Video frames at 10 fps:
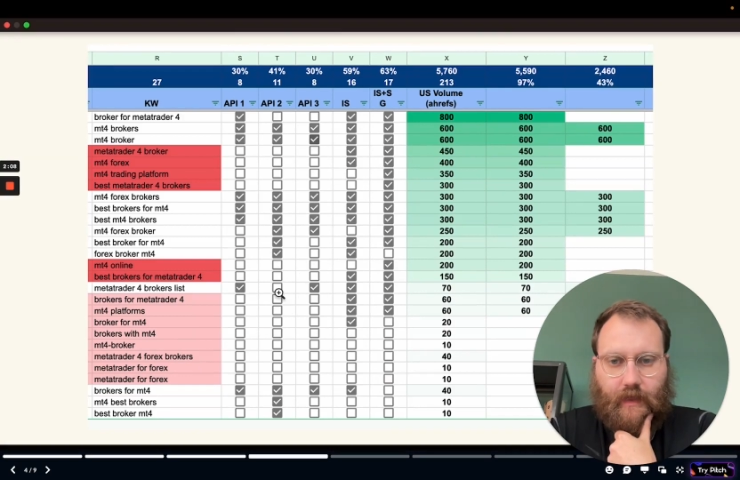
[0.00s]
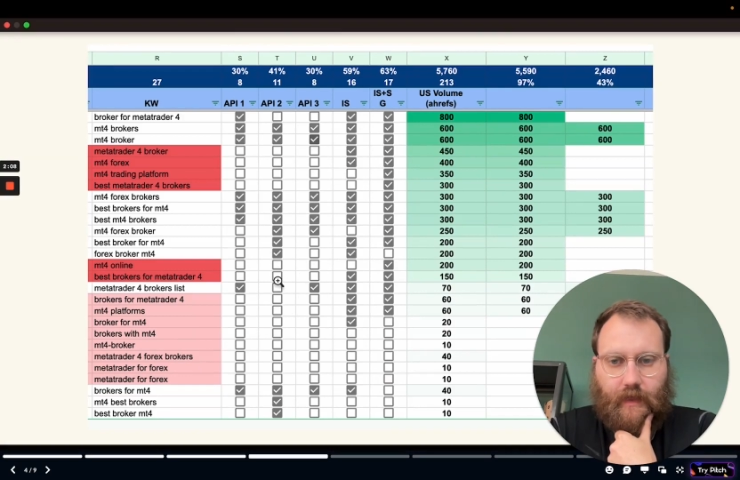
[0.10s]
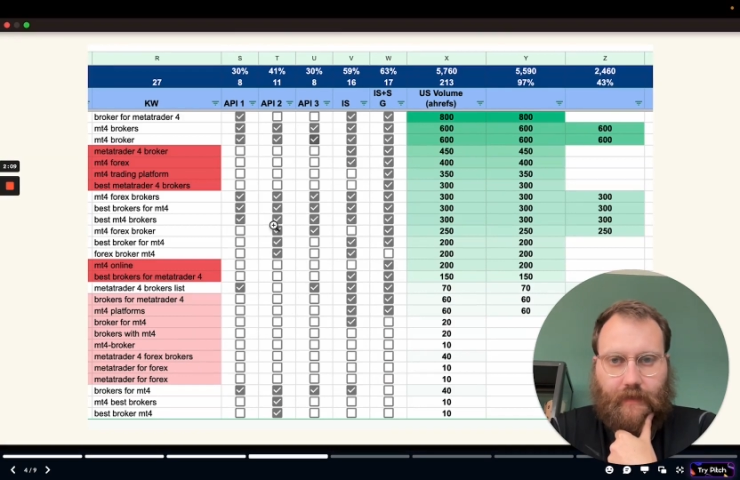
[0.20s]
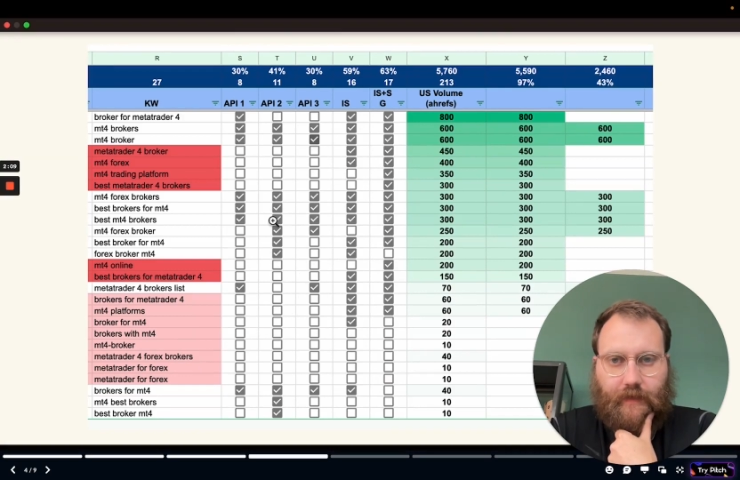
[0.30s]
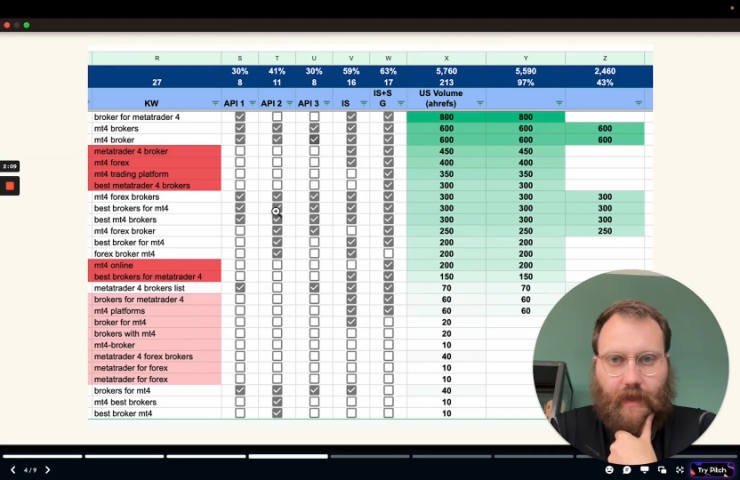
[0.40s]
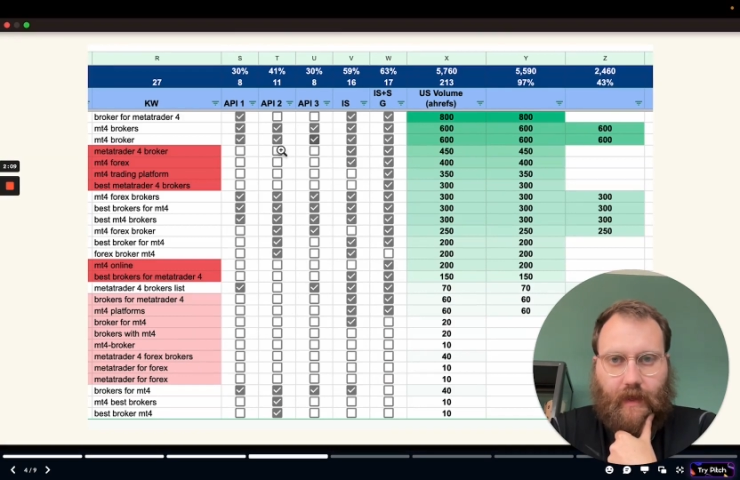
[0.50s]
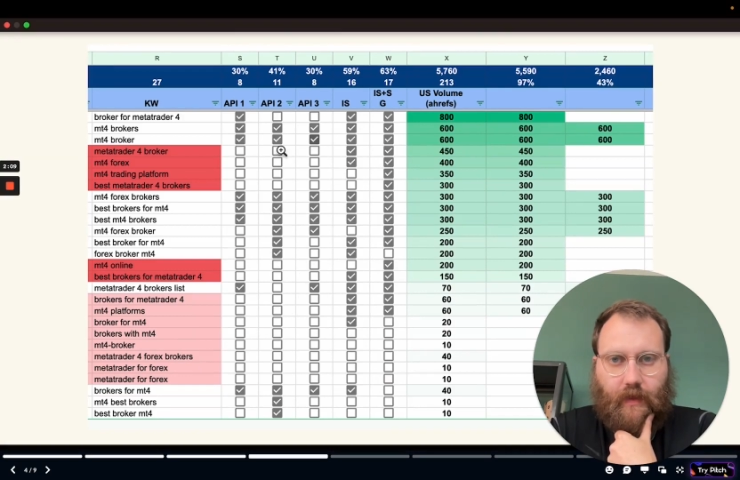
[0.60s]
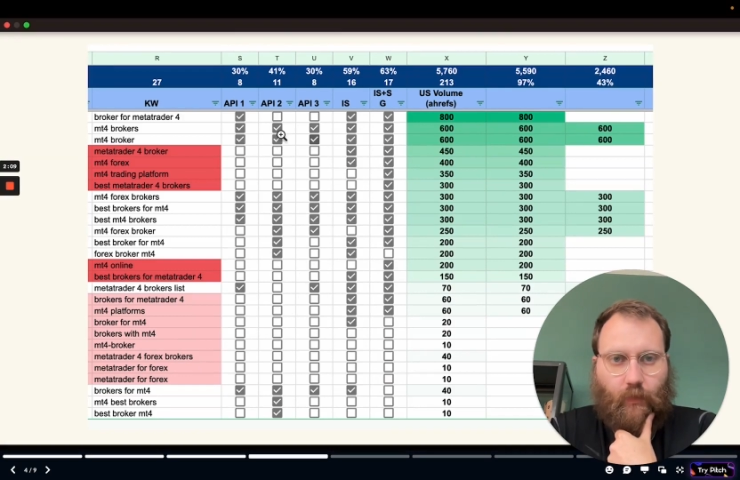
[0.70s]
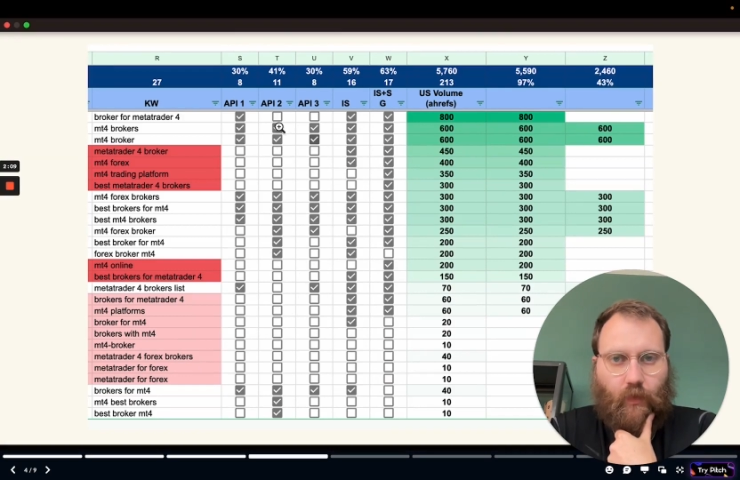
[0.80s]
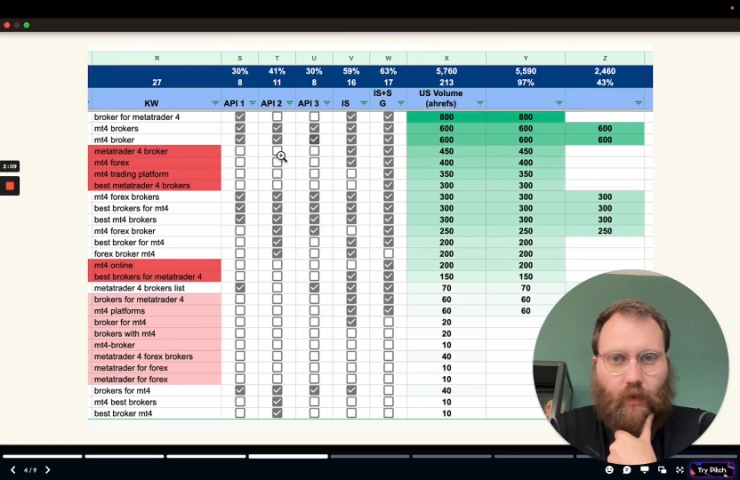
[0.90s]
they
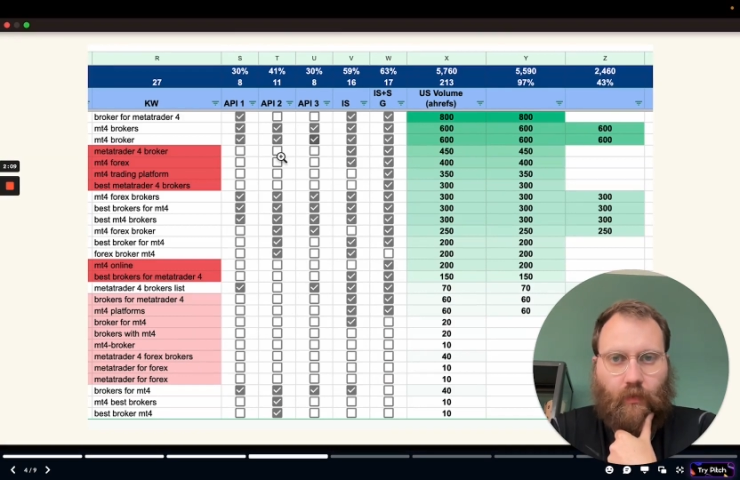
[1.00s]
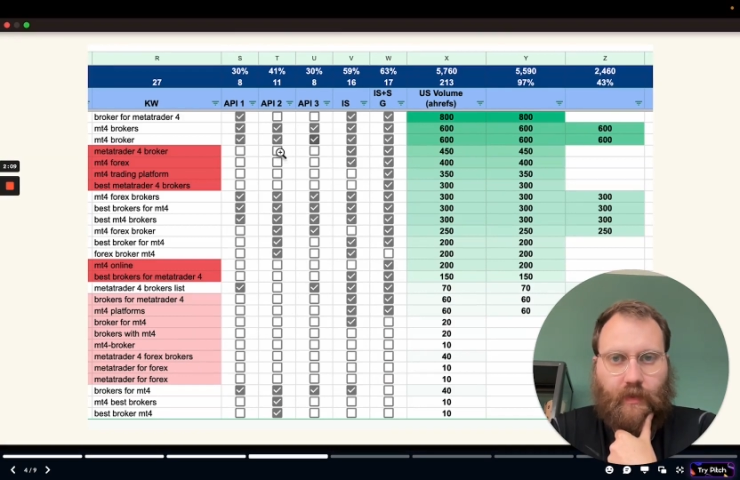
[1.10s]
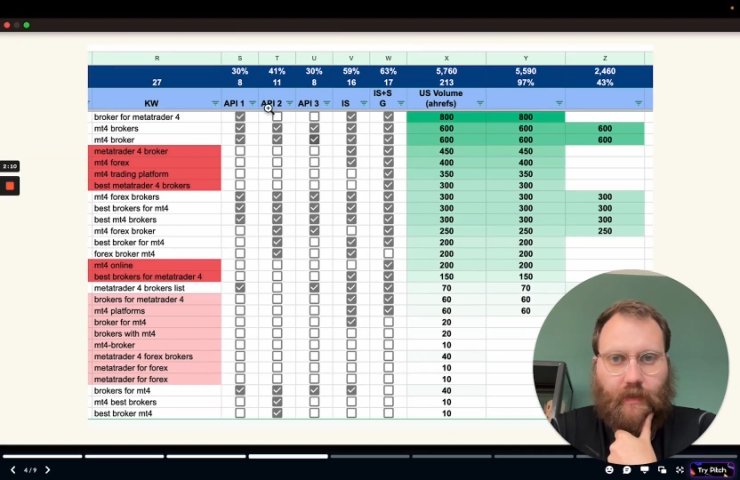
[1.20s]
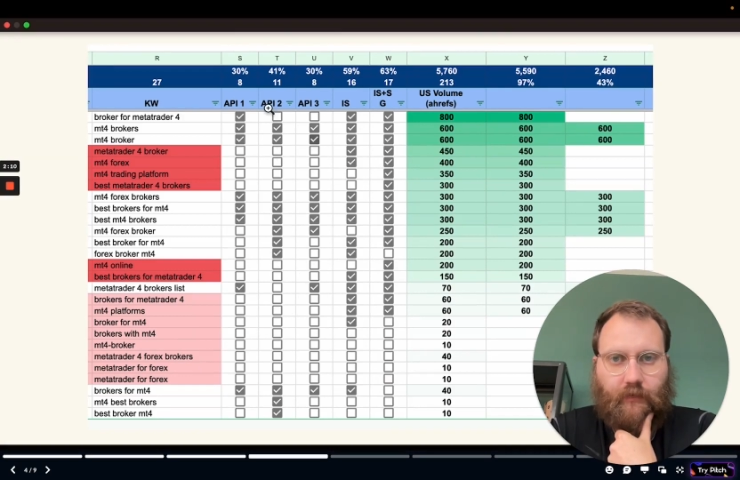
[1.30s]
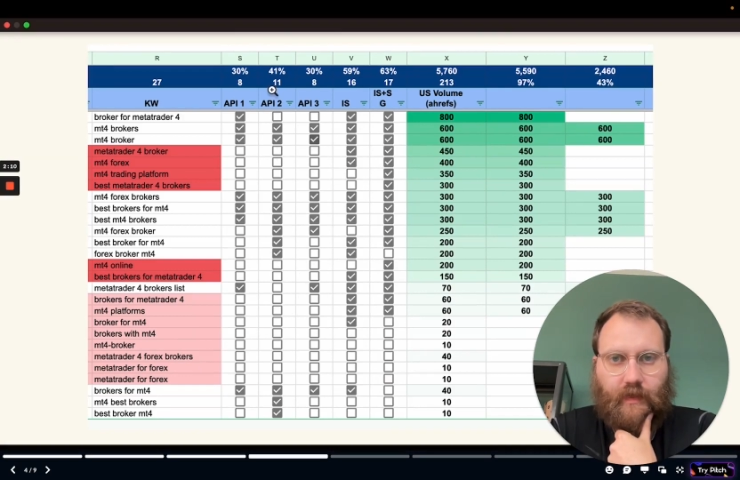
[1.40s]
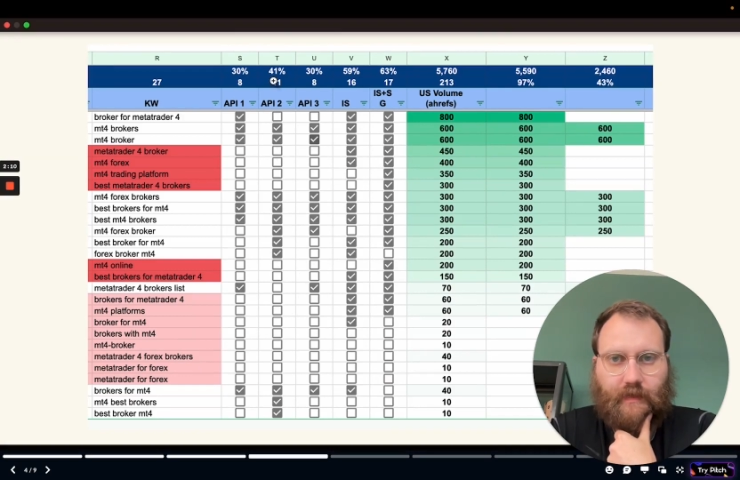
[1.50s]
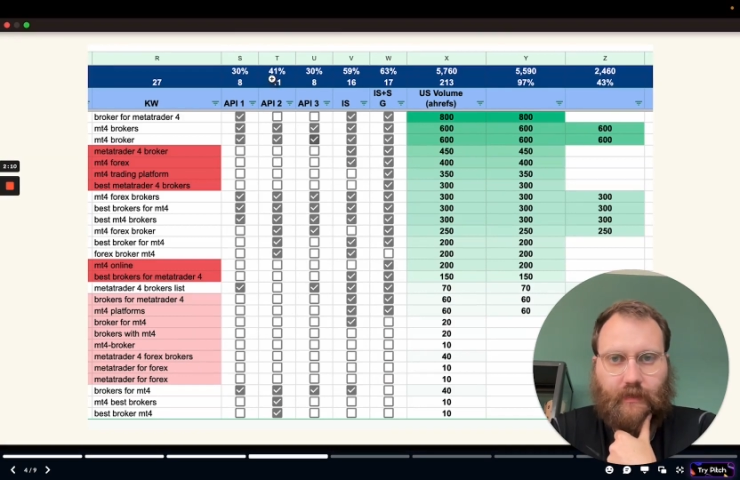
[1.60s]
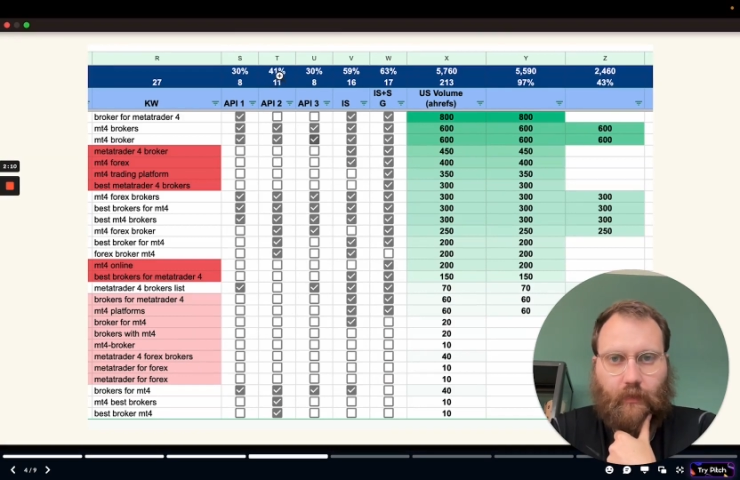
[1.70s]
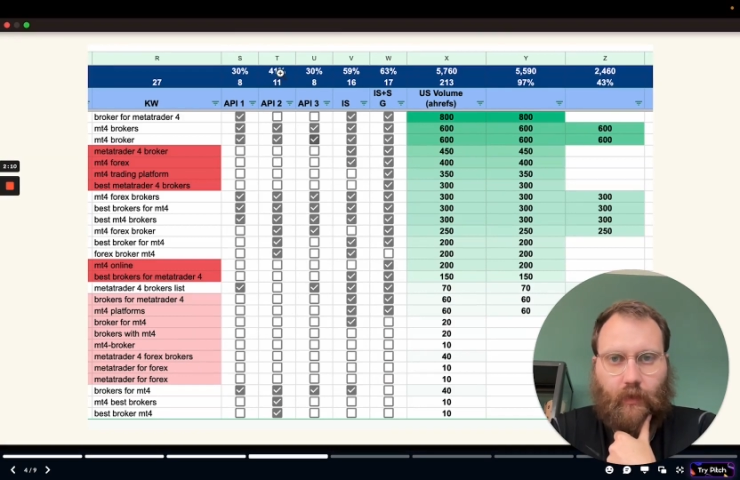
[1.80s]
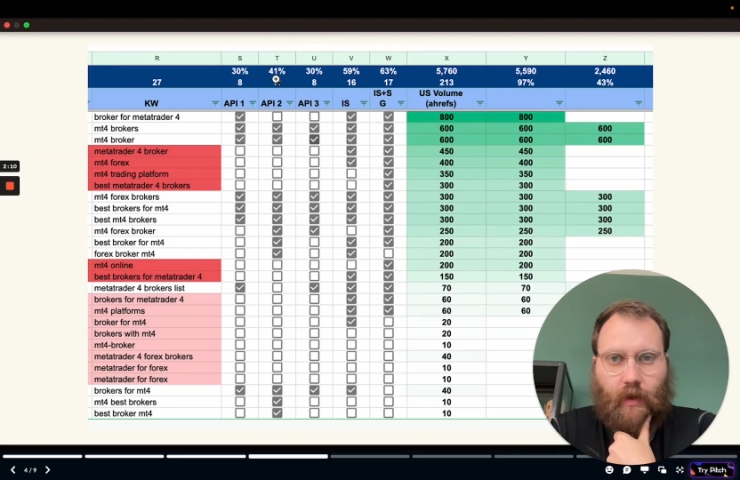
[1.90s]
will only give us
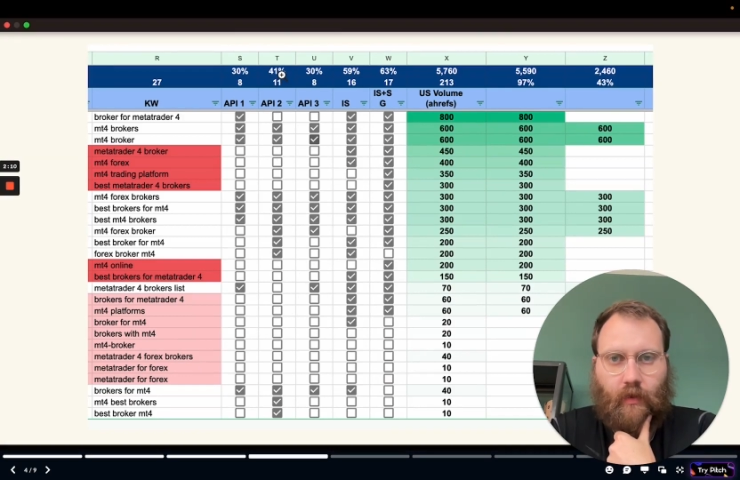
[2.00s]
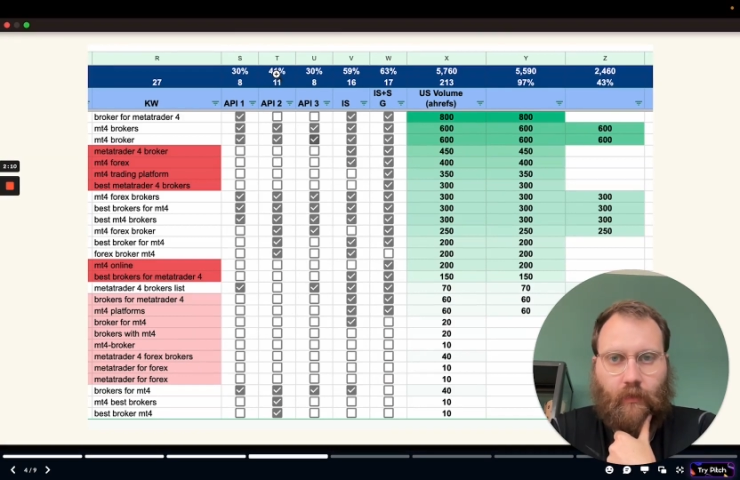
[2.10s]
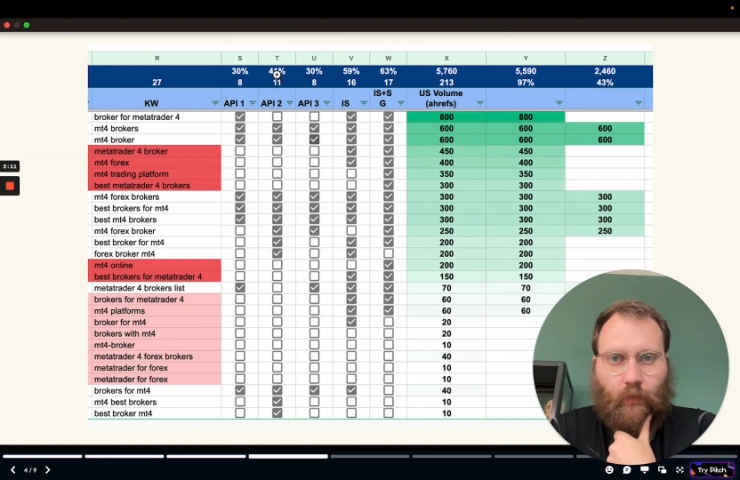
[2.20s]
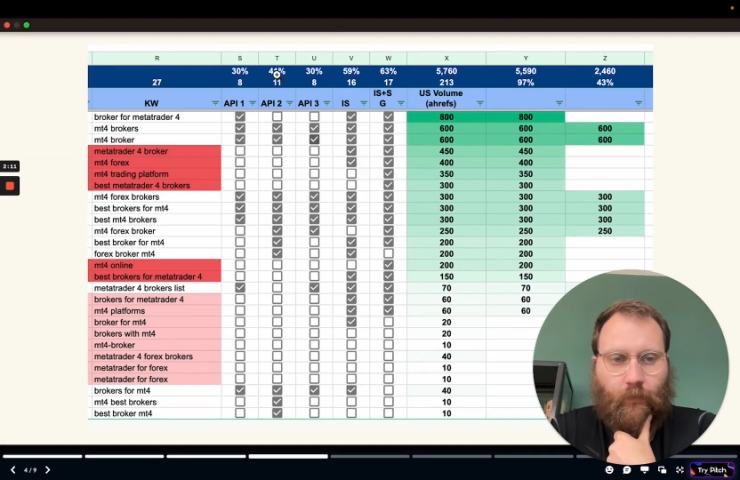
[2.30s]
around